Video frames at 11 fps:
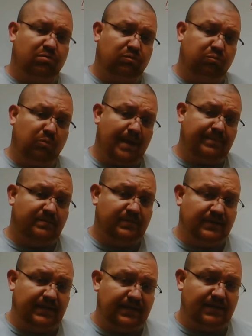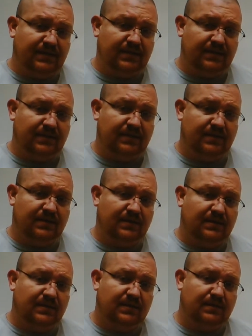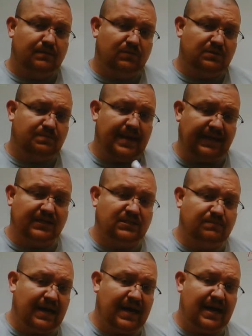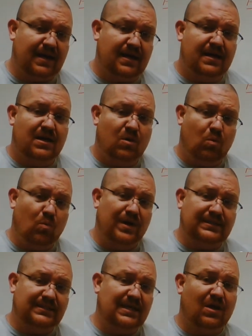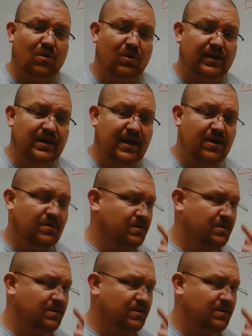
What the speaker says: Probably was packaged by what cell organelle?